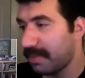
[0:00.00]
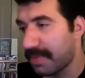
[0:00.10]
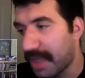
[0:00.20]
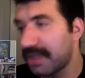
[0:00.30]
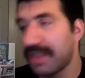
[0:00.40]

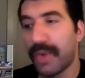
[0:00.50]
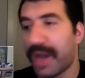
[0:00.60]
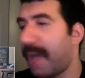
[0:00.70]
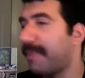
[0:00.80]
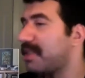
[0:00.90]
then see
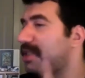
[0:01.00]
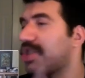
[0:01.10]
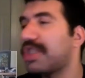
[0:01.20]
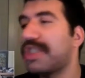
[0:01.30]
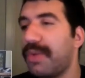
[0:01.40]
what happens.
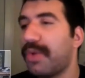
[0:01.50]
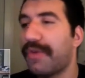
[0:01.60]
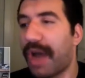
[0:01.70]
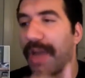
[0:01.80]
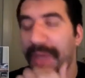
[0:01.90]
just see
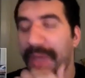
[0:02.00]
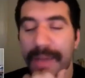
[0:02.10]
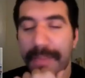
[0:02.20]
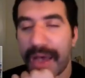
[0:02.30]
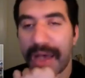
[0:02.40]
whatever I pick
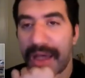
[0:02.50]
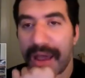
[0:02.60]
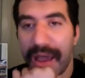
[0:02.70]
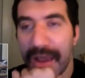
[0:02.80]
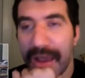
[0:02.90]
up
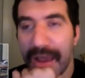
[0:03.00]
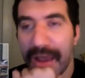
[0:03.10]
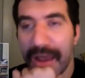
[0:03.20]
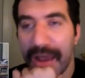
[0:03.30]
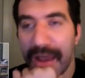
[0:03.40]
on and then
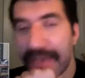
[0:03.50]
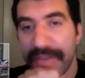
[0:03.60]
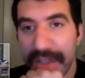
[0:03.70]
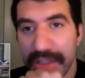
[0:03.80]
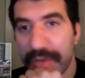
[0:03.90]
just dive
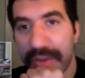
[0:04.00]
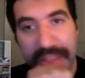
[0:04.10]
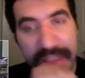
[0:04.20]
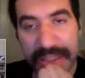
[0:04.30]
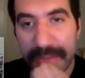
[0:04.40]
in. So if I
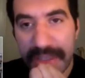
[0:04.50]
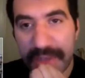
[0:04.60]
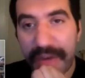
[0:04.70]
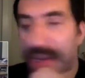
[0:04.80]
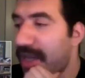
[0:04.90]
think
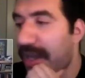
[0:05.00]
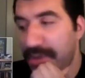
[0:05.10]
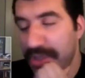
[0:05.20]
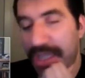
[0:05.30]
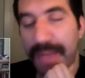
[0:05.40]
something's funny,
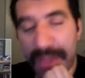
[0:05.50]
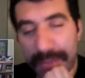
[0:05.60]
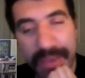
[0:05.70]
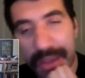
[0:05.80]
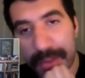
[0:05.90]
I'm just going to be
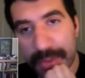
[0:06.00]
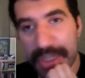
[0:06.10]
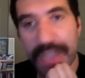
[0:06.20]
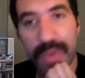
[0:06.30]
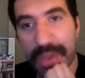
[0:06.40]
become
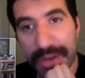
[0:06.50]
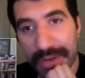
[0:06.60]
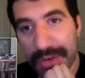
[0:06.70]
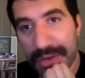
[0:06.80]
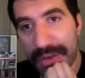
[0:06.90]
obsessed with
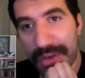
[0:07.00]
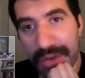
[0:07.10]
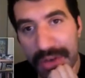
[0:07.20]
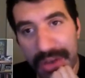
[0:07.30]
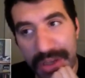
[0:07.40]
it
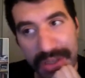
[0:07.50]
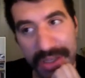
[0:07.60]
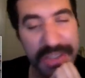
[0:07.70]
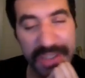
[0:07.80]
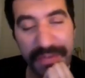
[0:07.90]

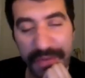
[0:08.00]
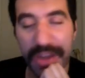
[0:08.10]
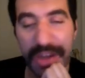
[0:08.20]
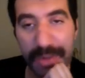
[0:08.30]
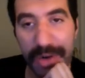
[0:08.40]
until it's not
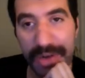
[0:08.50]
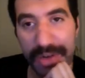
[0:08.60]
funny anymore.